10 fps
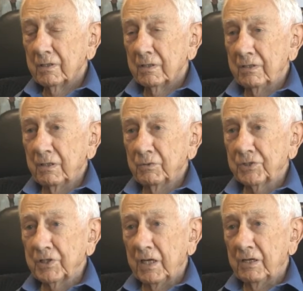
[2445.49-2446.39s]
And then we
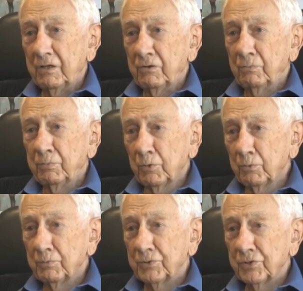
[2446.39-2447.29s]
started hearing
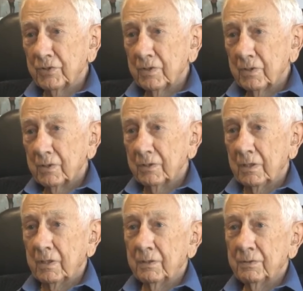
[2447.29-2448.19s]
booms
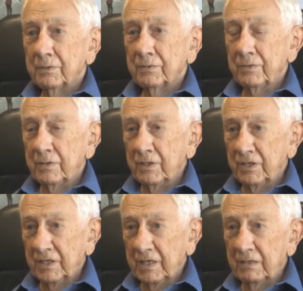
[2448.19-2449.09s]
uh,
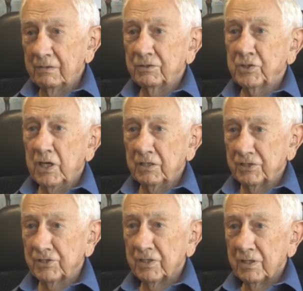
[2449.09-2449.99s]
indicating
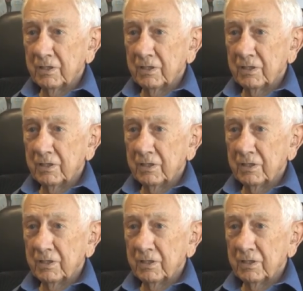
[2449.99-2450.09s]
shells